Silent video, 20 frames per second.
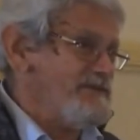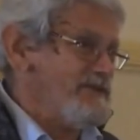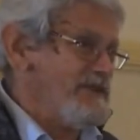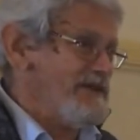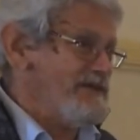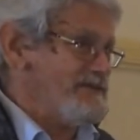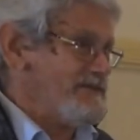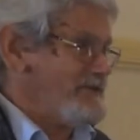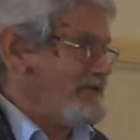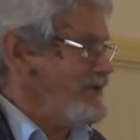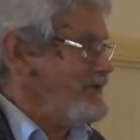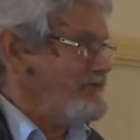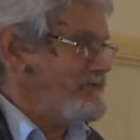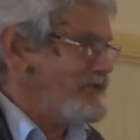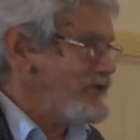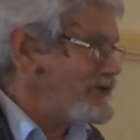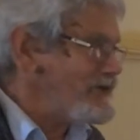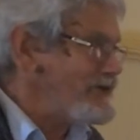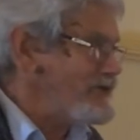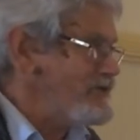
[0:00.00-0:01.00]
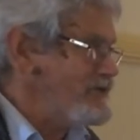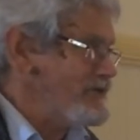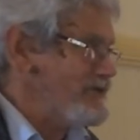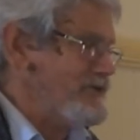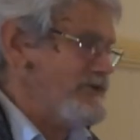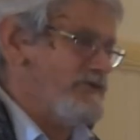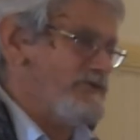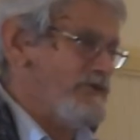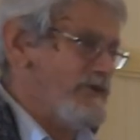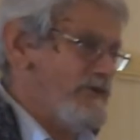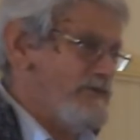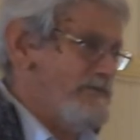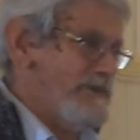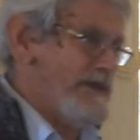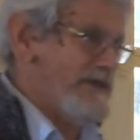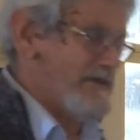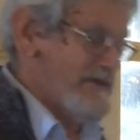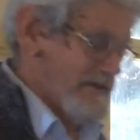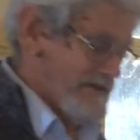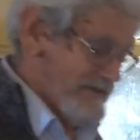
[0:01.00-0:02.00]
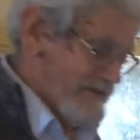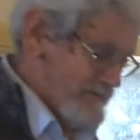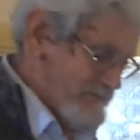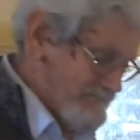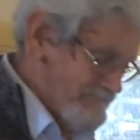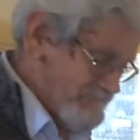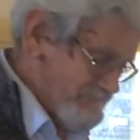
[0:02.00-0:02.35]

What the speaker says: it's a very good control mechanism.